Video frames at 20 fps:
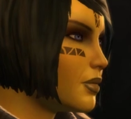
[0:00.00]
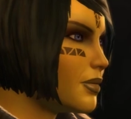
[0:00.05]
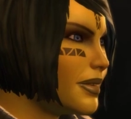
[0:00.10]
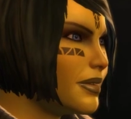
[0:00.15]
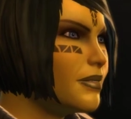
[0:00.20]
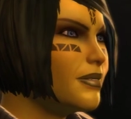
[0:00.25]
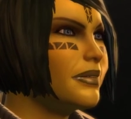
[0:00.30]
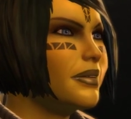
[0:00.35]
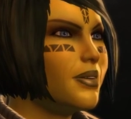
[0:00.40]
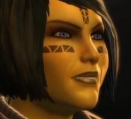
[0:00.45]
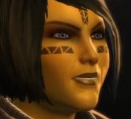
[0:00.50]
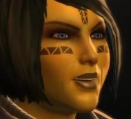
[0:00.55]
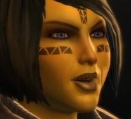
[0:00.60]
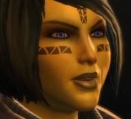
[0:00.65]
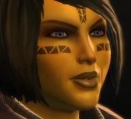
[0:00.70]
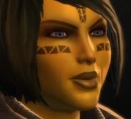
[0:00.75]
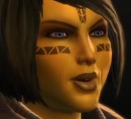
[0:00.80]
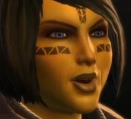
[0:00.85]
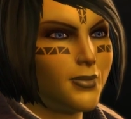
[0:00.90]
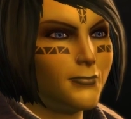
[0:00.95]
Honestly, we've
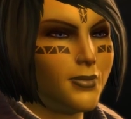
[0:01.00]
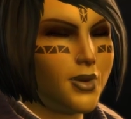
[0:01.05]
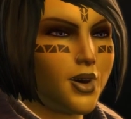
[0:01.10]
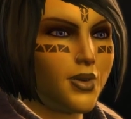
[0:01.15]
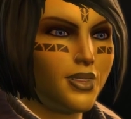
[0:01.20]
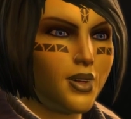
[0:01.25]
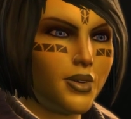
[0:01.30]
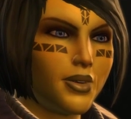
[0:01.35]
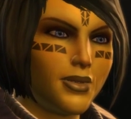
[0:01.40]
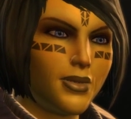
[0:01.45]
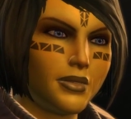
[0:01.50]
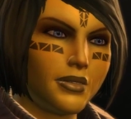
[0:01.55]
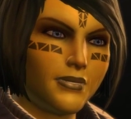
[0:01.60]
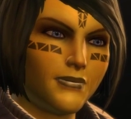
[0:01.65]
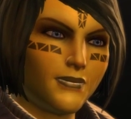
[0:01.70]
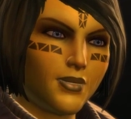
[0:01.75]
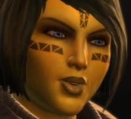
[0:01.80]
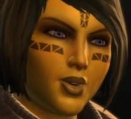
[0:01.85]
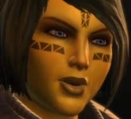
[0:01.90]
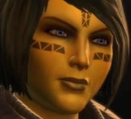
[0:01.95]
got way more than we
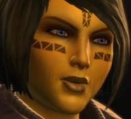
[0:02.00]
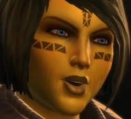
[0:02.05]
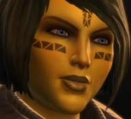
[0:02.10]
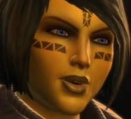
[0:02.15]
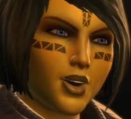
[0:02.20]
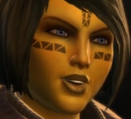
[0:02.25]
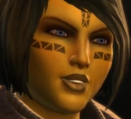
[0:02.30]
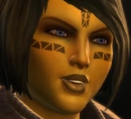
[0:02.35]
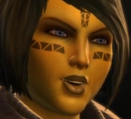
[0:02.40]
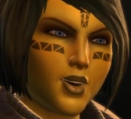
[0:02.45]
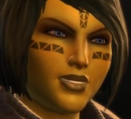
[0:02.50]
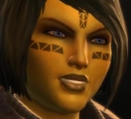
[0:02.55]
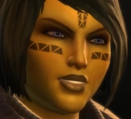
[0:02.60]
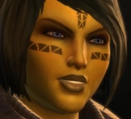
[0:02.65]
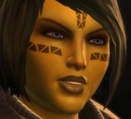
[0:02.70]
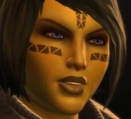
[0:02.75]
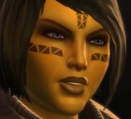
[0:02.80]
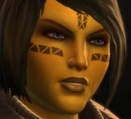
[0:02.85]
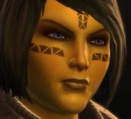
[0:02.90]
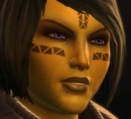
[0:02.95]
need for
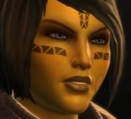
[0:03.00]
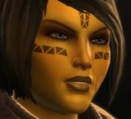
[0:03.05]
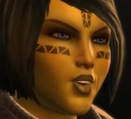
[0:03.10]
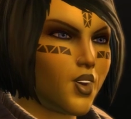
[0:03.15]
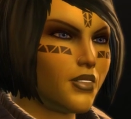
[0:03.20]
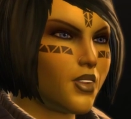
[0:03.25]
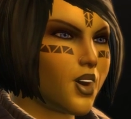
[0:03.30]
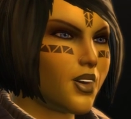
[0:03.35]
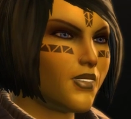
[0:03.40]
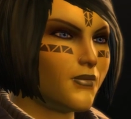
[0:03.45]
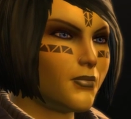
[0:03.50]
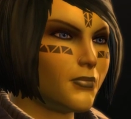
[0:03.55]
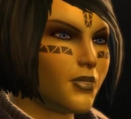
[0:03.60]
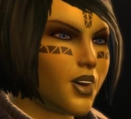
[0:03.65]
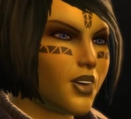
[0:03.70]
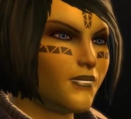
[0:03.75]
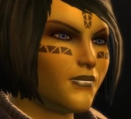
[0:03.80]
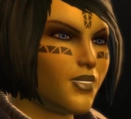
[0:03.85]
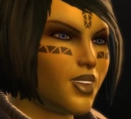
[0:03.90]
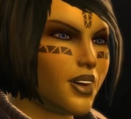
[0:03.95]
operations. It'd be good to have a
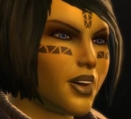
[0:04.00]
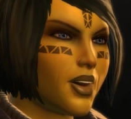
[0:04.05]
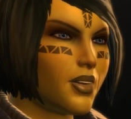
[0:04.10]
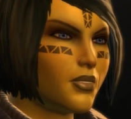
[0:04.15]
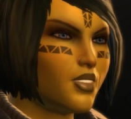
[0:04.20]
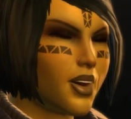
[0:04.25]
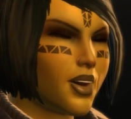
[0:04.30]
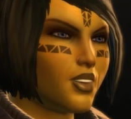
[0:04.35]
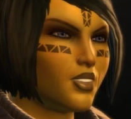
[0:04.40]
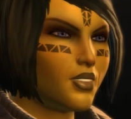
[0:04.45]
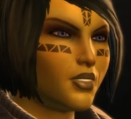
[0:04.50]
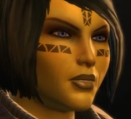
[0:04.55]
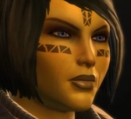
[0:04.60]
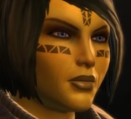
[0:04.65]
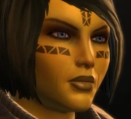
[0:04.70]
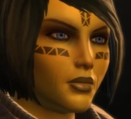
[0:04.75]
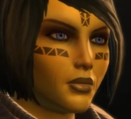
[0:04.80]
plan for the excess.